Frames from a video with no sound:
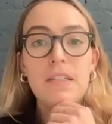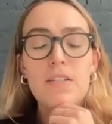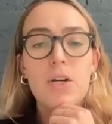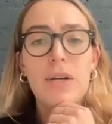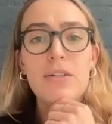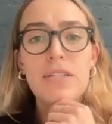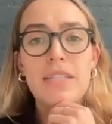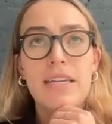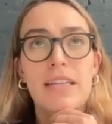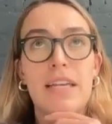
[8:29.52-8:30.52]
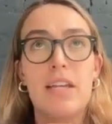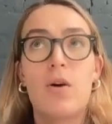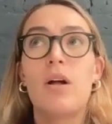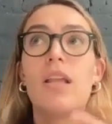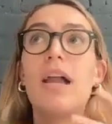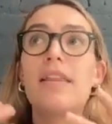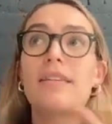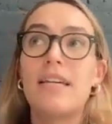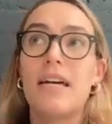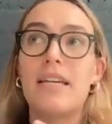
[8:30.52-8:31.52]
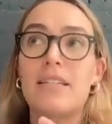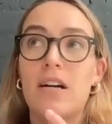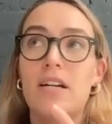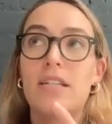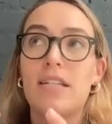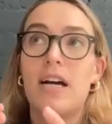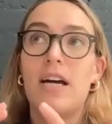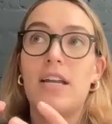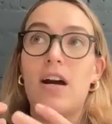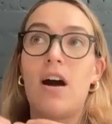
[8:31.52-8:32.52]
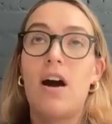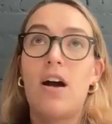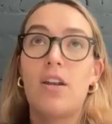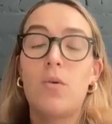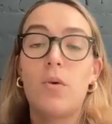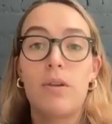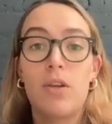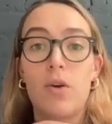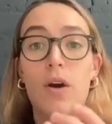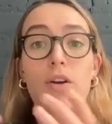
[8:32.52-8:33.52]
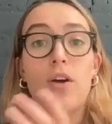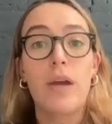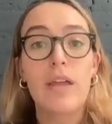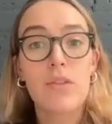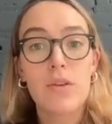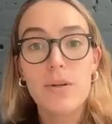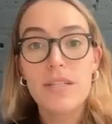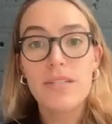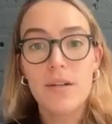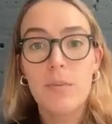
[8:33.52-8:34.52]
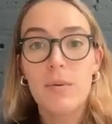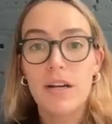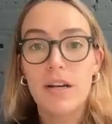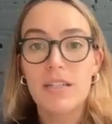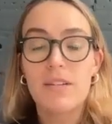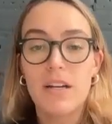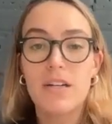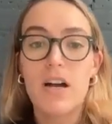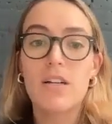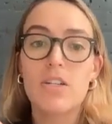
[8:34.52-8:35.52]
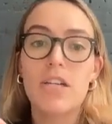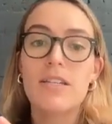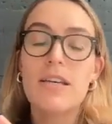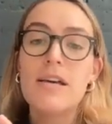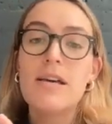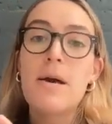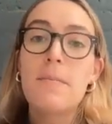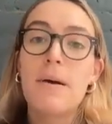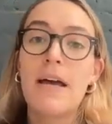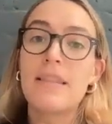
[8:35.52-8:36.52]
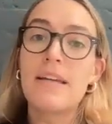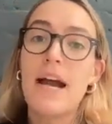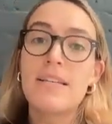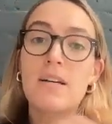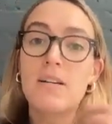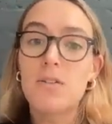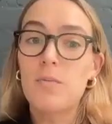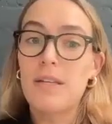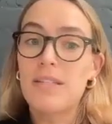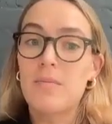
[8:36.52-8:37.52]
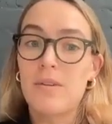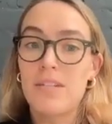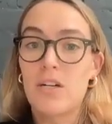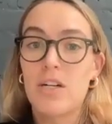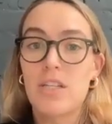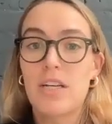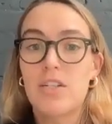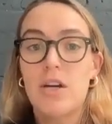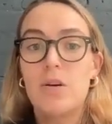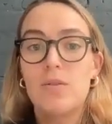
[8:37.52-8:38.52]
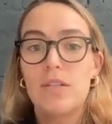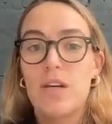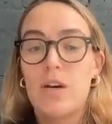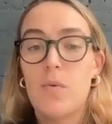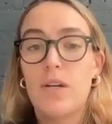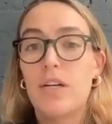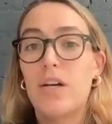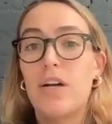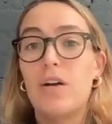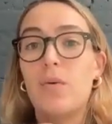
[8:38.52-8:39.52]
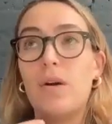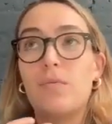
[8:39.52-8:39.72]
So interestingly, a lot of the studies are done on women who are going through assisted reproductive technologies, but there has also been some research that shows, when you're